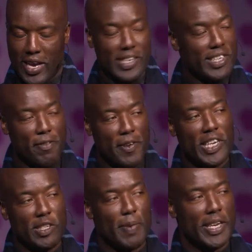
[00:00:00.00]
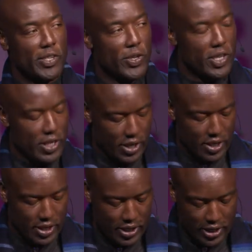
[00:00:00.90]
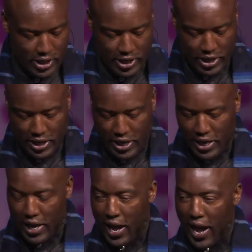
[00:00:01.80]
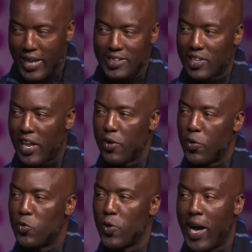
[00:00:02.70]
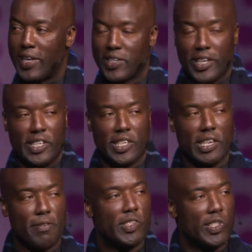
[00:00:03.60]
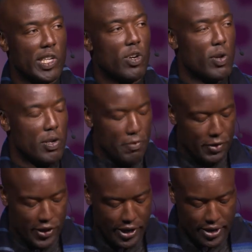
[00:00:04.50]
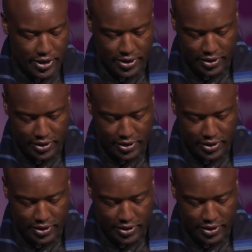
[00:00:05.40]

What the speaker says: And as I finish my talk, I'd just like to ask each and every single one of you here,